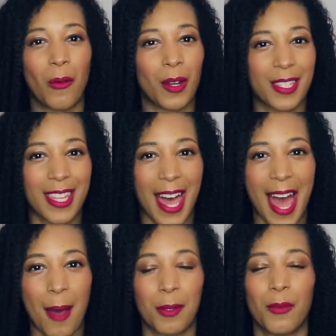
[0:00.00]
Once that
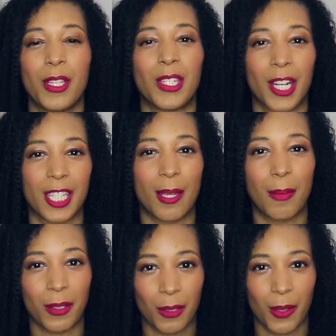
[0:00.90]
happened, we started to
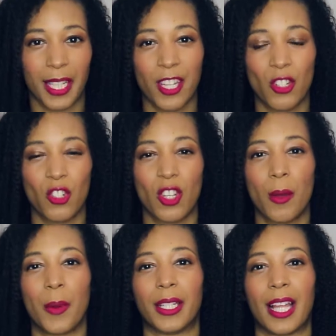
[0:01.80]
build the
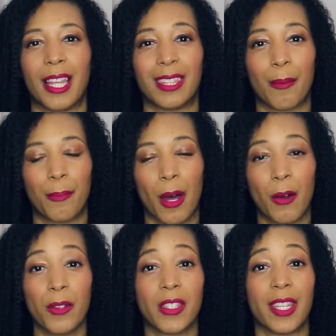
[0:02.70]
relationship and I let them
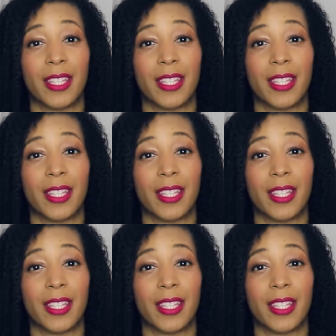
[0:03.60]
post,